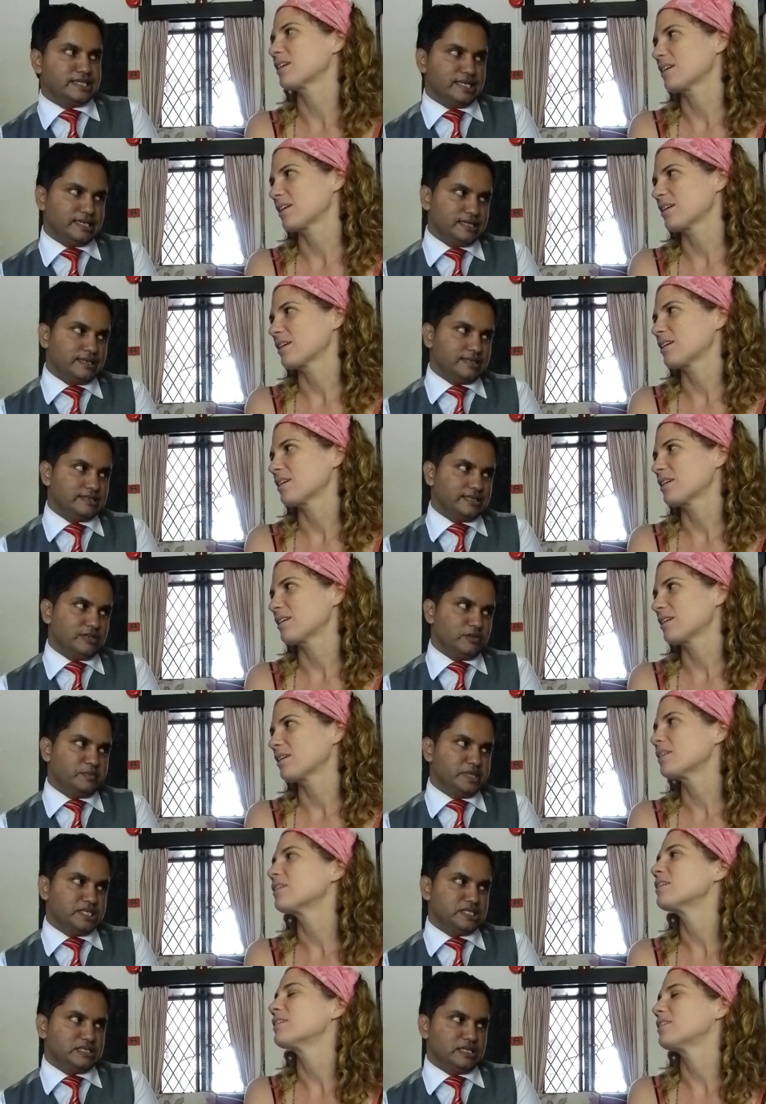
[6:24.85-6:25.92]
Speaker 1: in Tanah Rata or
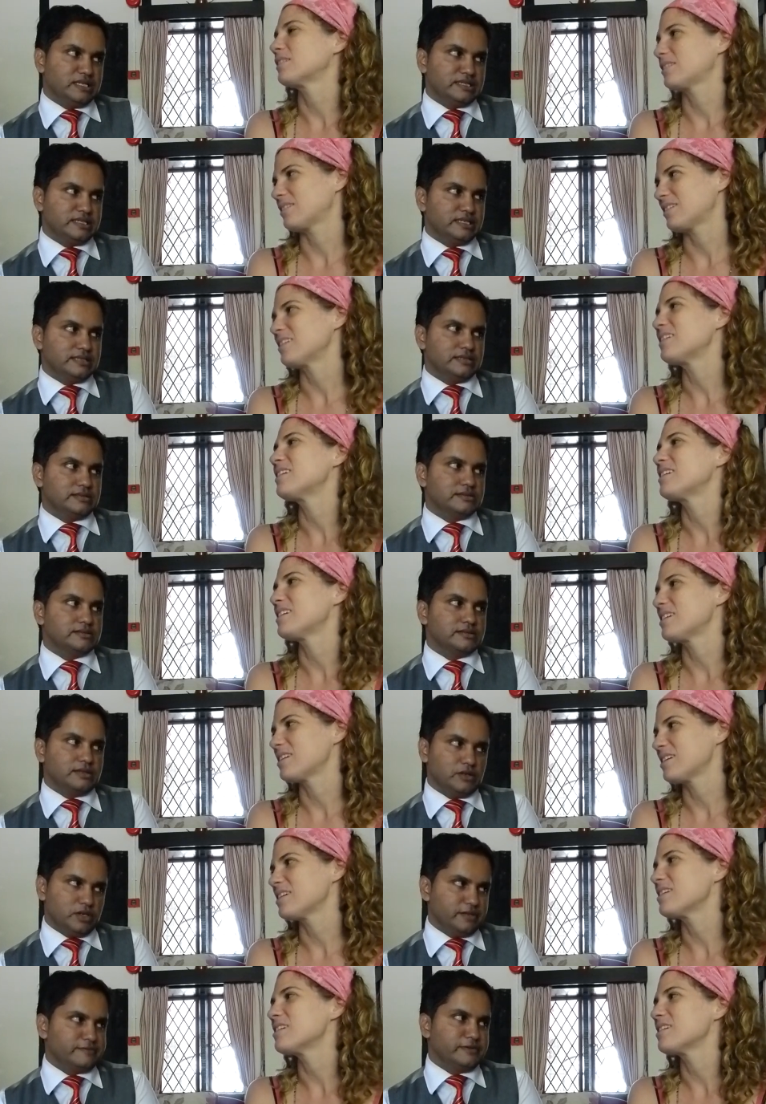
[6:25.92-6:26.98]
Brinchang there is a
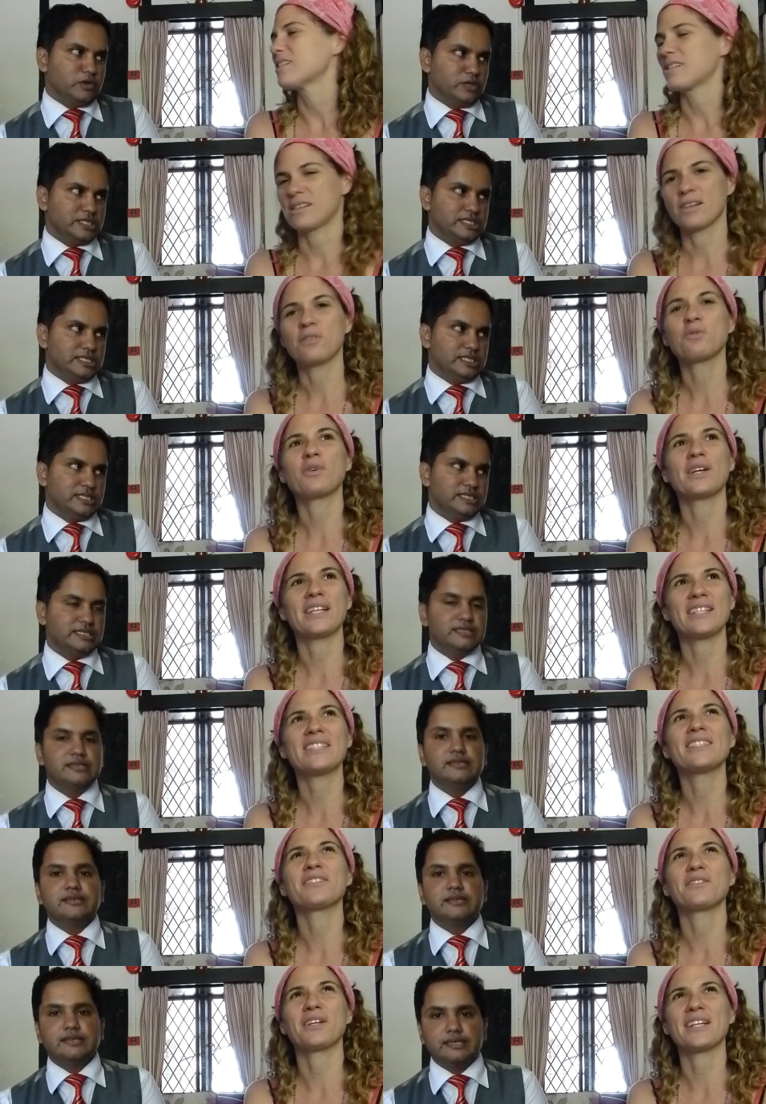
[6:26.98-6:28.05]
lot of noisy. Right,
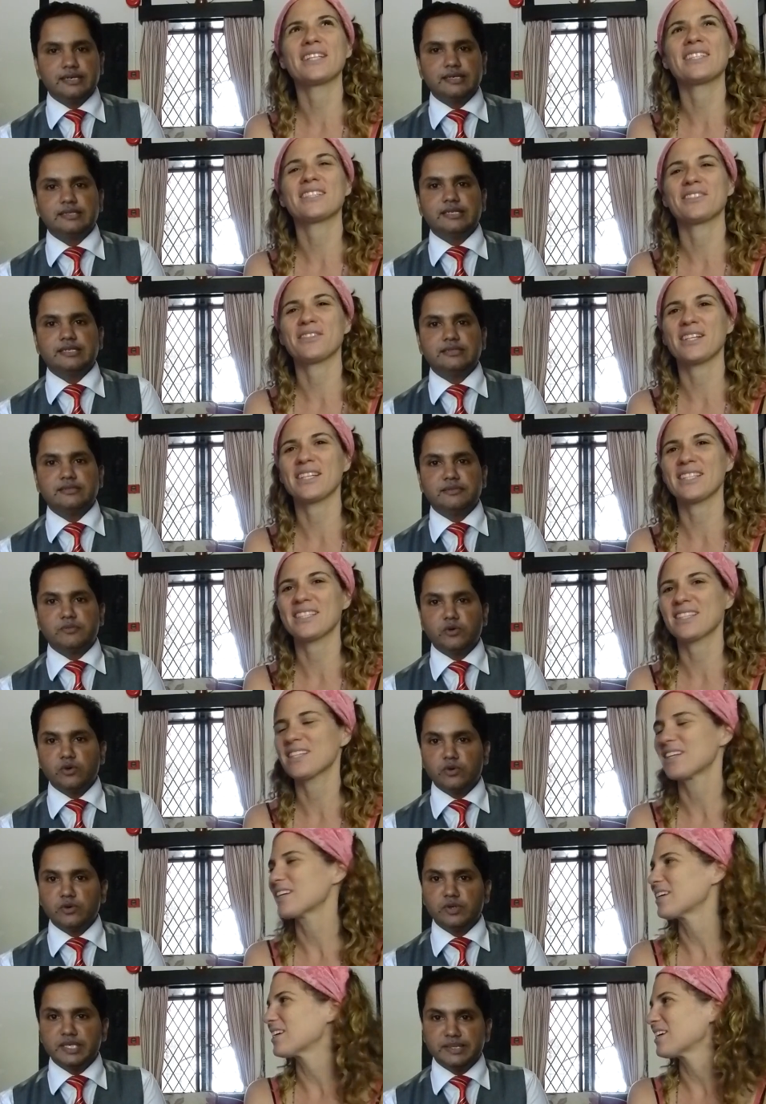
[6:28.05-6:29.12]
right. Yeah, that's right. the
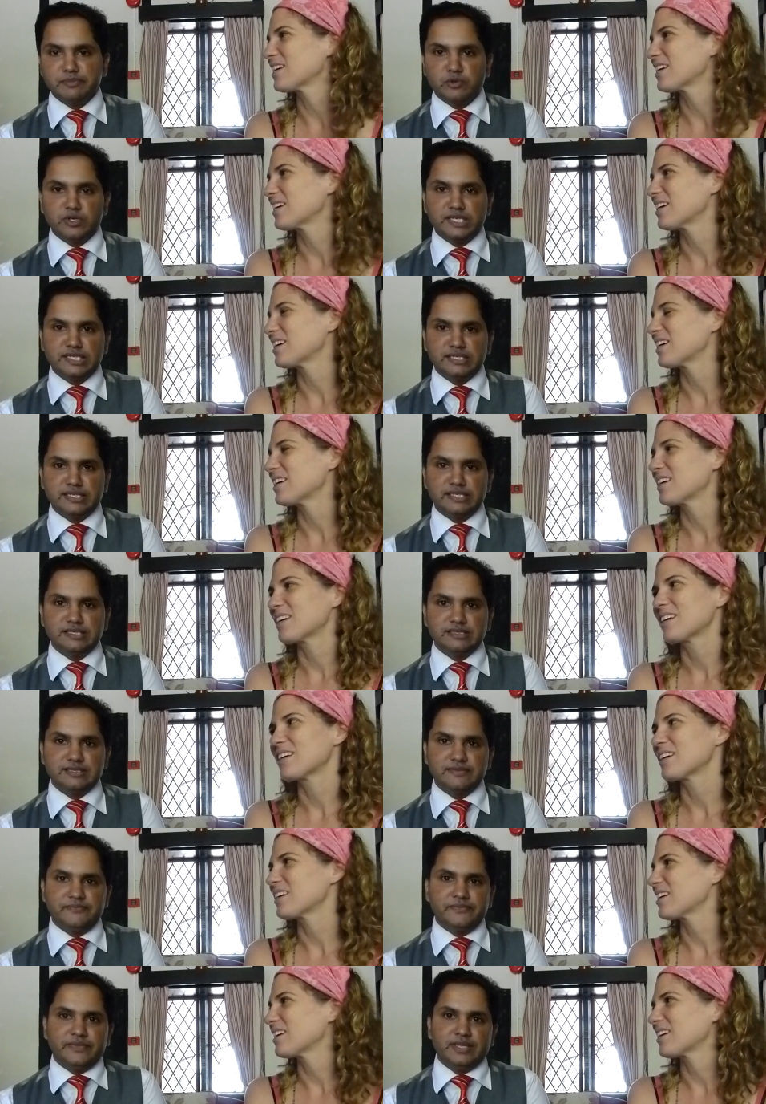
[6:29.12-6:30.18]
more important things.
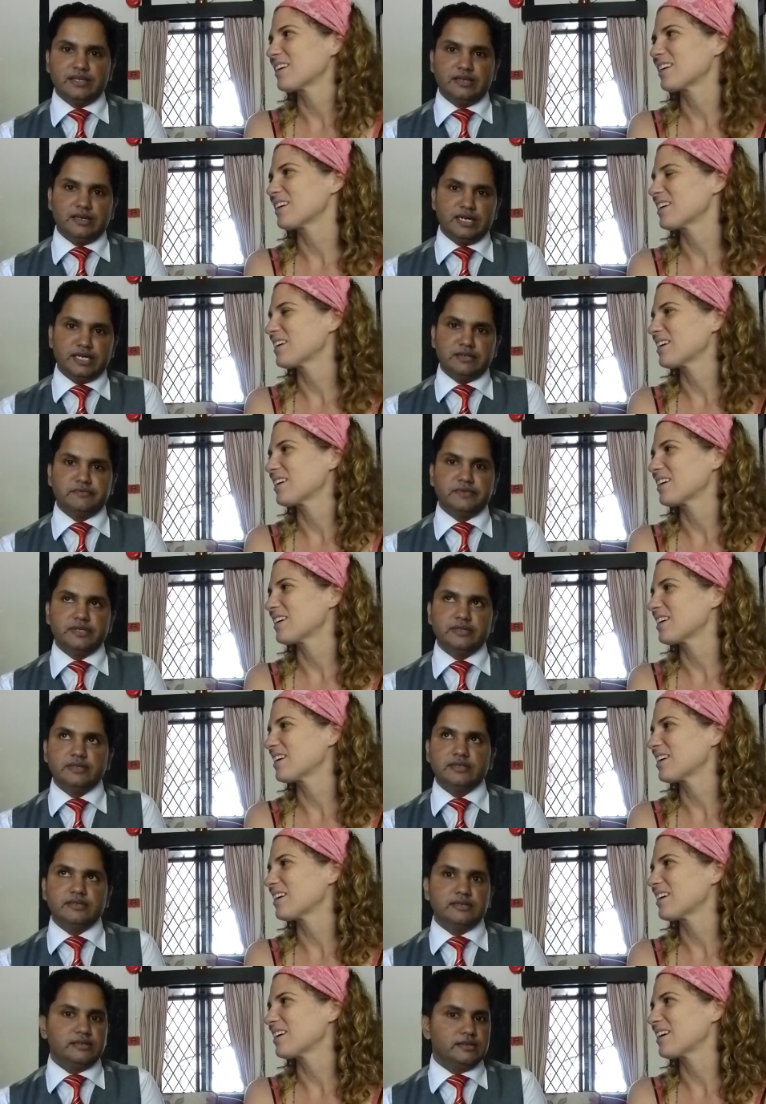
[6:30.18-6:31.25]
And
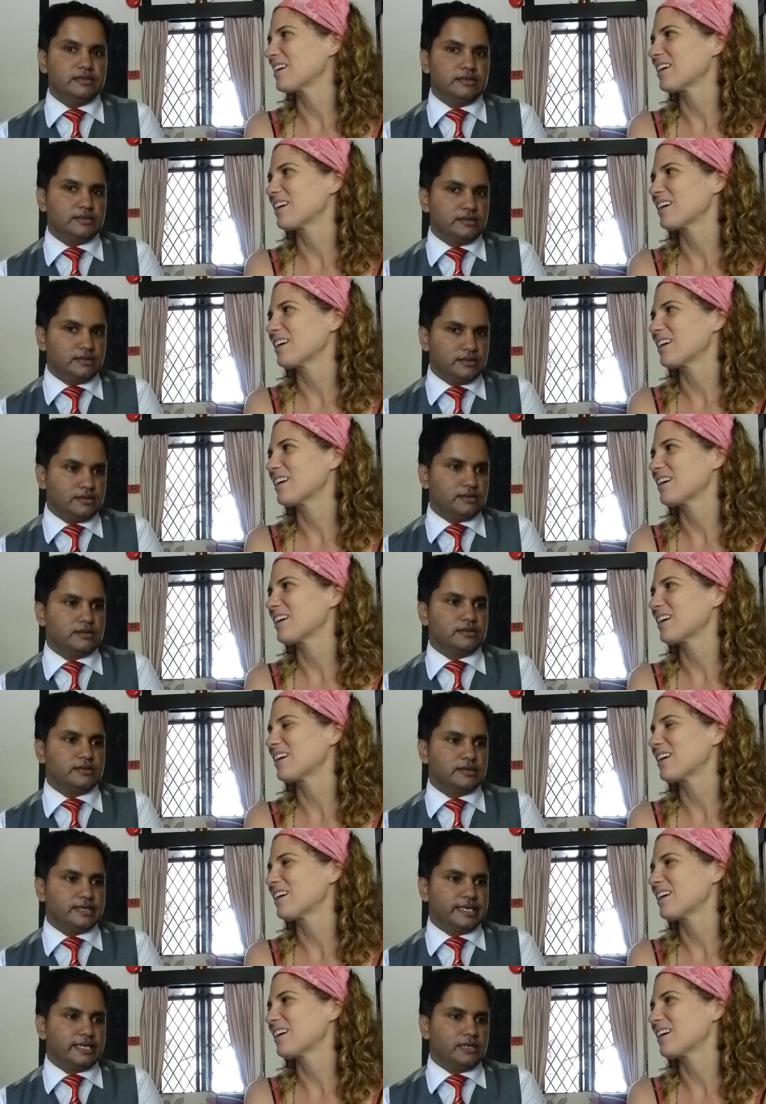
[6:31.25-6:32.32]
we
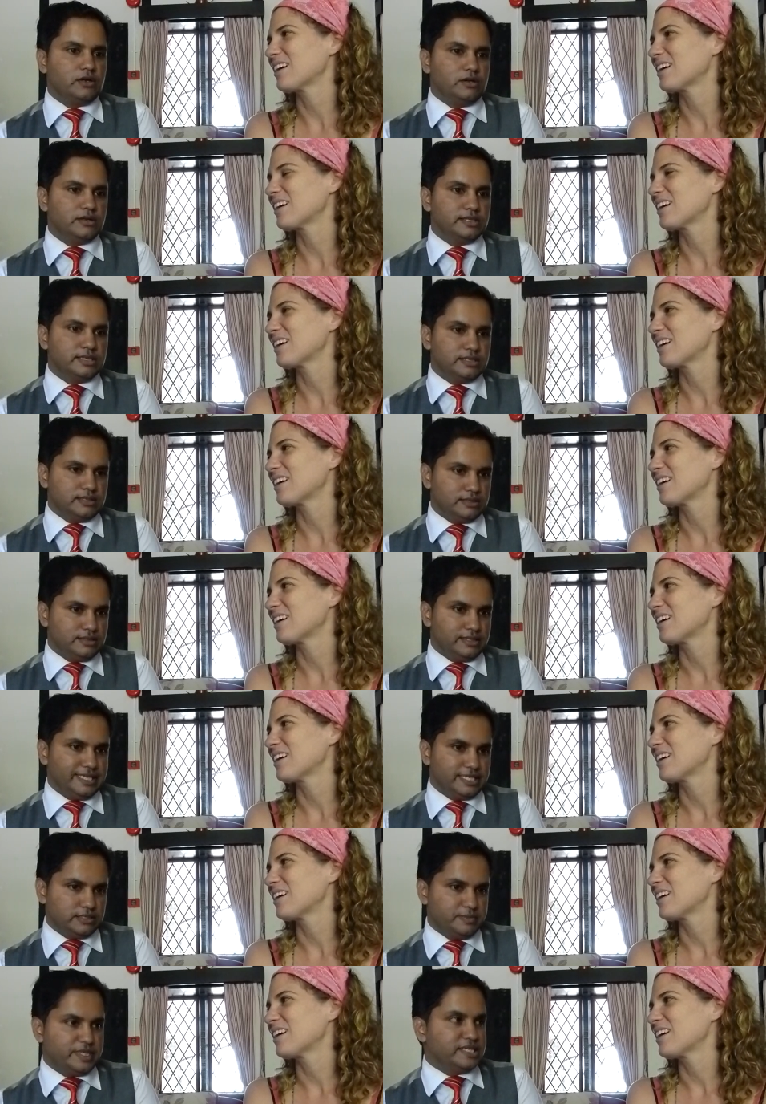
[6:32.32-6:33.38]
get all the
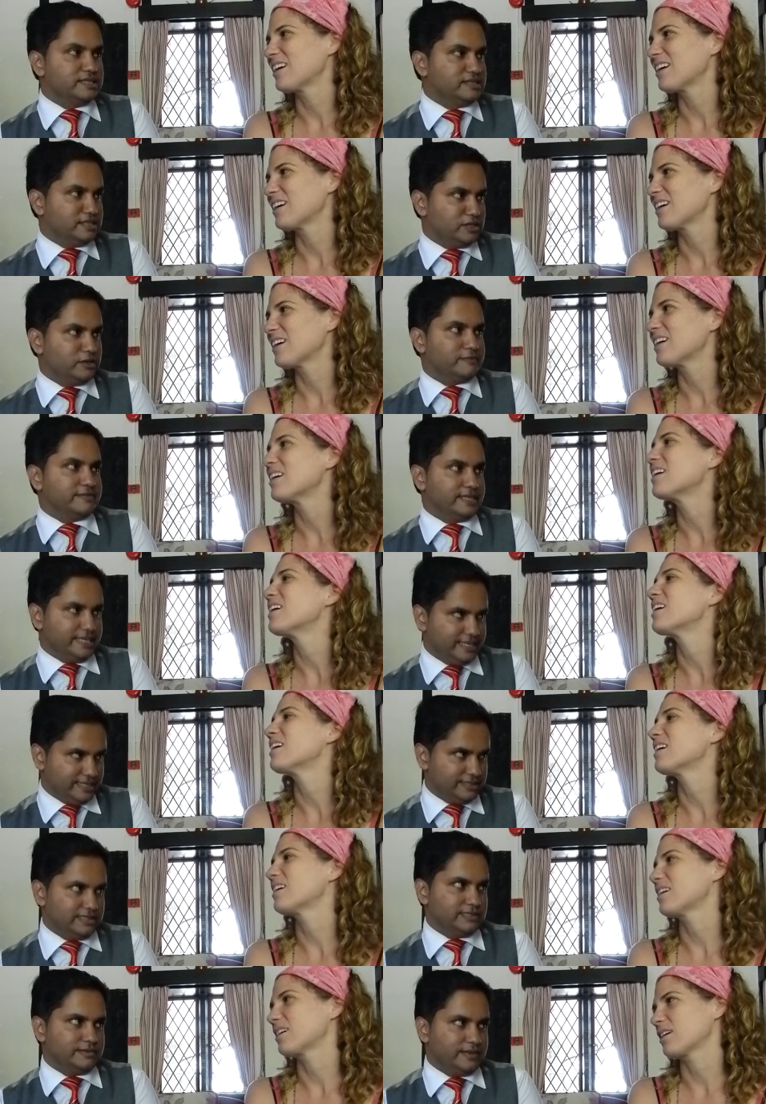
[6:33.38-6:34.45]
expectation of the
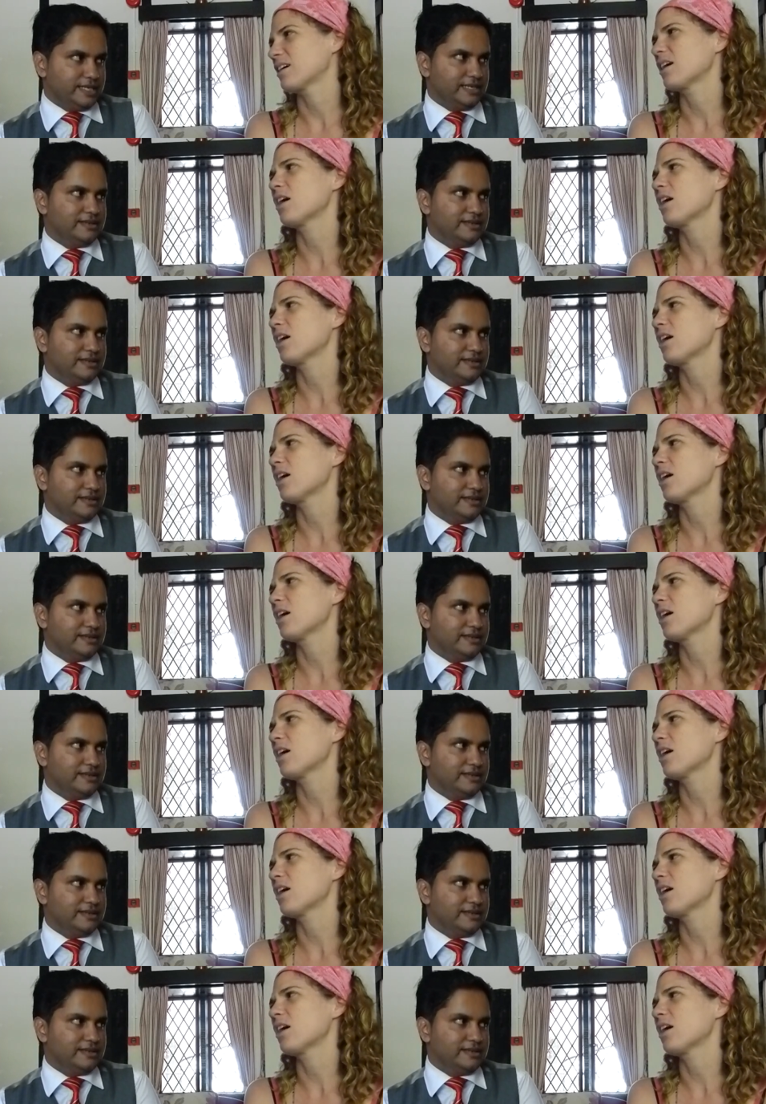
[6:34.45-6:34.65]
guests as well.